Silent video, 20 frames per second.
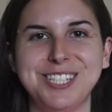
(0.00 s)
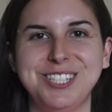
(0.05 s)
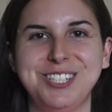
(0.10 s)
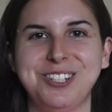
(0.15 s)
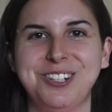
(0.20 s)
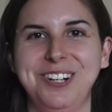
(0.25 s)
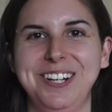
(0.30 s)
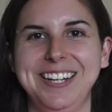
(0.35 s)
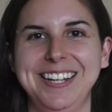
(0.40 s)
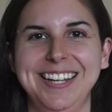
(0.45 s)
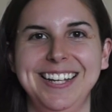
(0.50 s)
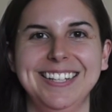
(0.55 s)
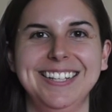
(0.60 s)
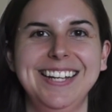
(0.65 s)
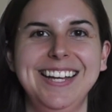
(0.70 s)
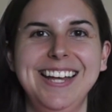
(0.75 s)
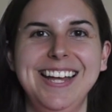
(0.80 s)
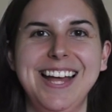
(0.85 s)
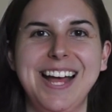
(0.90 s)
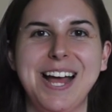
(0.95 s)
enjoyed
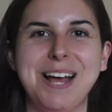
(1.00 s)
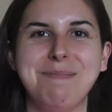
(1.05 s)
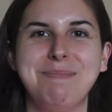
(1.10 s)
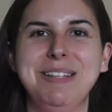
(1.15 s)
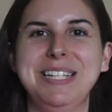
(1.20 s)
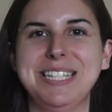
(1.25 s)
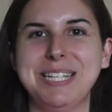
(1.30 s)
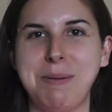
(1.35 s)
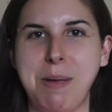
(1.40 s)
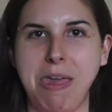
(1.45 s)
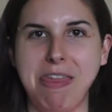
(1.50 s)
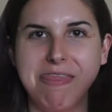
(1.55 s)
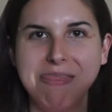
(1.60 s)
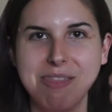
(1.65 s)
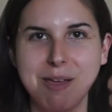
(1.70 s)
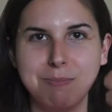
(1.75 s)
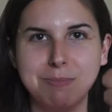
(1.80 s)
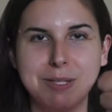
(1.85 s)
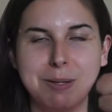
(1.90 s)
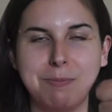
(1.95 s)
it. Uh, please give me a
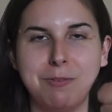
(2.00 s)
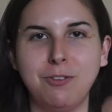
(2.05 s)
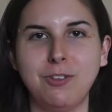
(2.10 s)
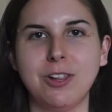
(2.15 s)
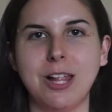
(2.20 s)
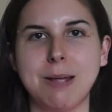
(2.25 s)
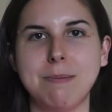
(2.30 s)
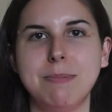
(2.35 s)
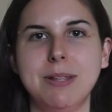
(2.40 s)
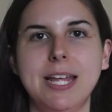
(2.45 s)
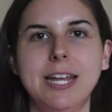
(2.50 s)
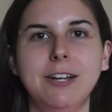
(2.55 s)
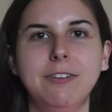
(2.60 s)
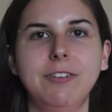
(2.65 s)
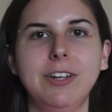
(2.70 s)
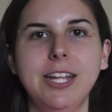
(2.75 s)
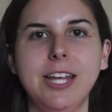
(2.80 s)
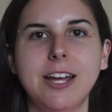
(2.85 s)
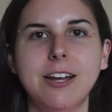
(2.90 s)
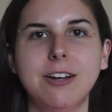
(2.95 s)
thumbs up if you like planner
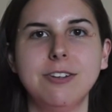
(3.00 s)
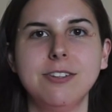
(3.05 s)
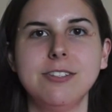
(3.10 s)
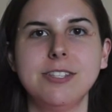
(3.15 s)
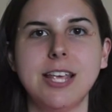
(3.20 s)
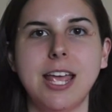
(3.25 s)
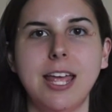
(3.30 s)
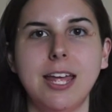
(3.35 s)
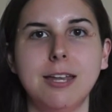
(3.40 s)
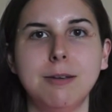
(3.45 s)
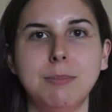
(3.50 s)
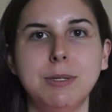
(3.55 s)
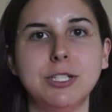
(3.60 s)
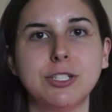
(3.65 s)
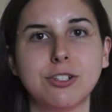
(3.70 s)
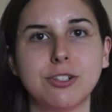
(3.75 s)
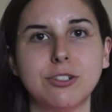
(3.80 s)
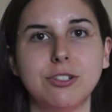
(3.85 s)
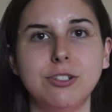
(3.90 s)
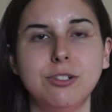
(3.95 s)
videos and be
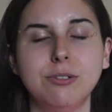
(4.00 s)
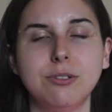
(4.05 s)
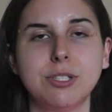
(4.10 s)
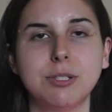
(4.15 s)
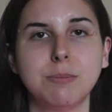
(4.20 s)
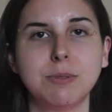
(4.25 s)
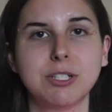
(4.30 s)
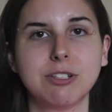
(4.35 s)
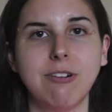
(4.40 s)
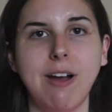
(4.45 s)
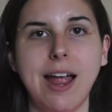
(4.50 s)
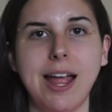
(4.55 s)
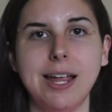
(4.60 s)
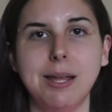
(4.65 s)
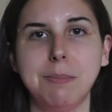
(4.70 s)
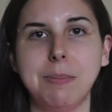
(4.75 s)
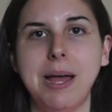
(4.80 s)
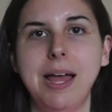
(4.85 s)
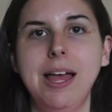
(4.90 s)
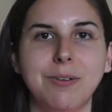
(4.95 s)
sure to
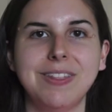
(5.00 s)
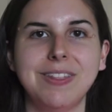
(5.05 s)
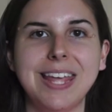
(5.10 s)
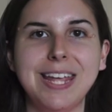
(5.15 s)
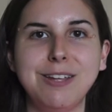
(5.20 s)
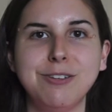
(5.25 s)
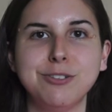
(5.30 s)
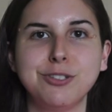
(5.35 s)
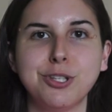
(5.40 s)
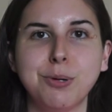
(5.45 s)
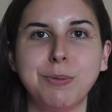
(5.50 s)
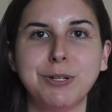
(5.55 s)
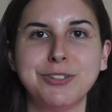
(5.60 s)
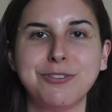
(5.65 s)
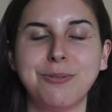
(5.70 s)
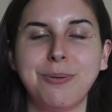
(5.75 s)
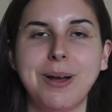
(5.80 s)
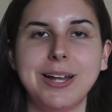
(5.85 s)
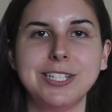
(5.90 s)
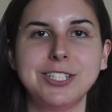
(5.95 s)
subscribe. Thank you so much
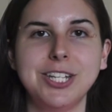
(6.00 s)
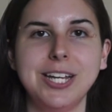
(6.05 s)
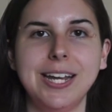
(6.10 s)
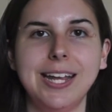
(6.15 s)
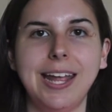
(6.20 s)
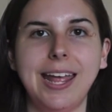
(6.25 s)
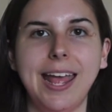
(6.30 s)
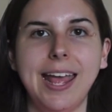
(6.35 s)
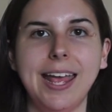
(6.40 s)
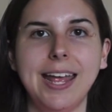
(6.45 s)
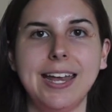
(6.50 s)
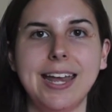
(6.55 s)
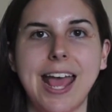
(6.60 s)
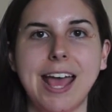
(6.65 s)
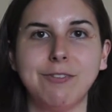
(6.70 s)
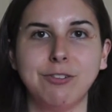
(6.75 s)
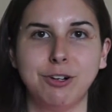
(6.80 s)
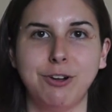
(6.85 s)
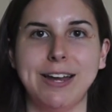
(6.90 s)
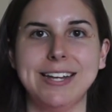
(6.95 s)
for watching and
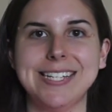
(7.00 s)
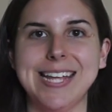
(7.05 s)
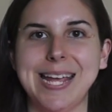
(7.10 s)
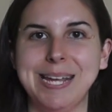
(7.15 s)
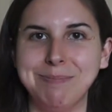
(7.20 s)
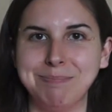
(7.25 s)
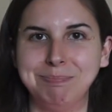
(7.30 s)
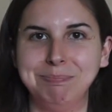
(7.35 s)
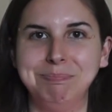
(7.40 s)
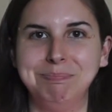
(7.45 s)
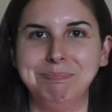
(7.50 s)
have a great day.